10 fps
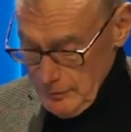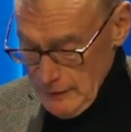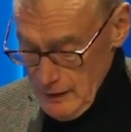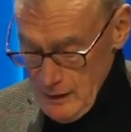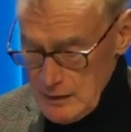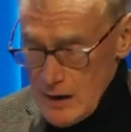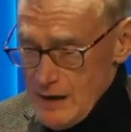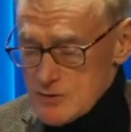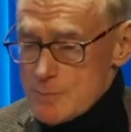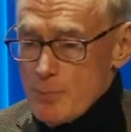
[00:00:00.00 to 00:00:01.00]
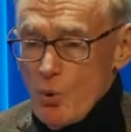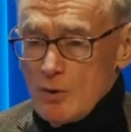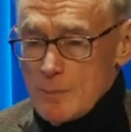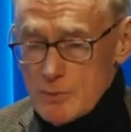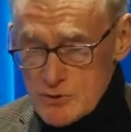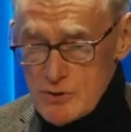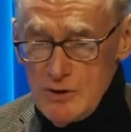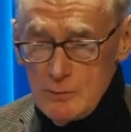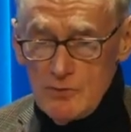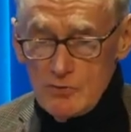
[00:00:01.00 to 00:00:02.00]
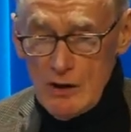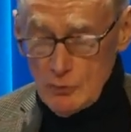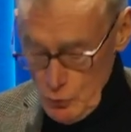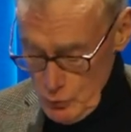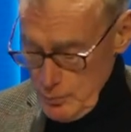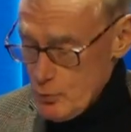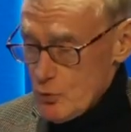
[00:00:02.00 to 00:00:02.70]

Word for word: uh, and, it's important to proceed with drug law